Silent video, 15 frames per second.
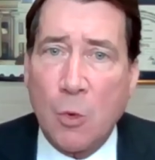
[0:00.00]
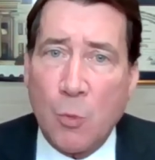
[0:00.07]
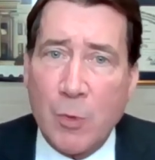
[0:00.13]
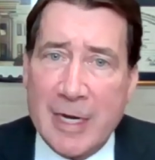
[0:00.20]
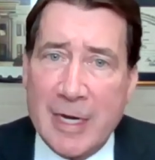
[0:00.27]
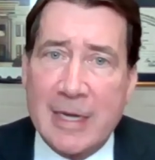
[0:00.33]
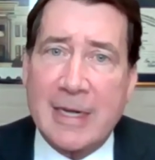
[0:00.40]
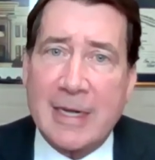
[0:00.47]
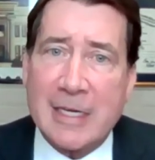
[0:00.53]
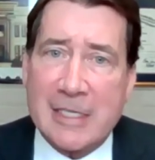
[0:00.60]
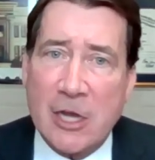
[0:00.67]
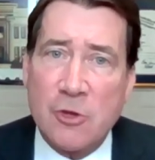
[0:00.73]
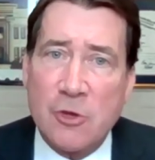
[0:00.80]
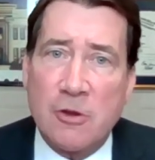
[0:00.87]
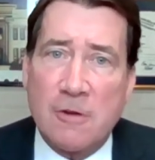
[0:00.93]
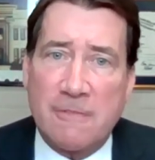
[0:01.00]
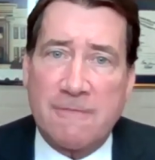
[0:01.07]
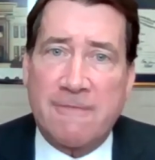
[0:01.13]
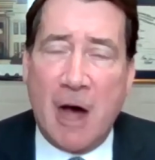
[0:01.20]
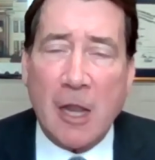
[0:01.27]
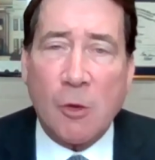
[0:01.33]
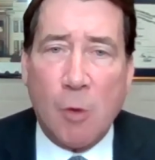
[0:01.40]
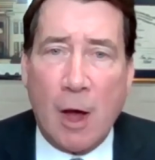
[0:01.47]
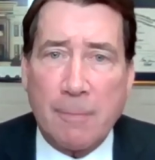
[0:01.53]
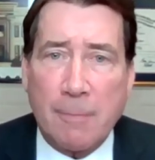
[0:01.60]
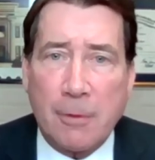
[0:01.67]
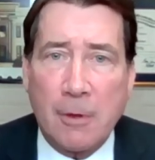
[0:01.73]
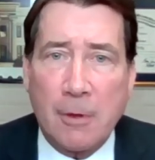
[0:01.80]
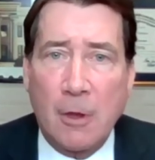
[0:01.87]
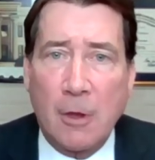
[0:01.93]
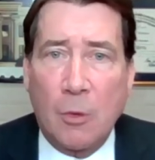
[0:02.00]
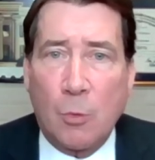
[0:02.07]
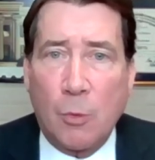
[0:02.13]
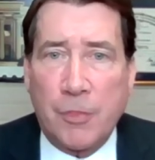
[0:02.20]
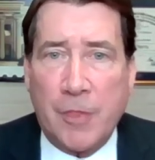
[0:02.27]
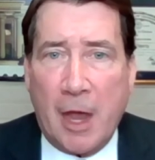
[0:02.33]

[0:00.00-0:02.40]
We need to continue to follow up with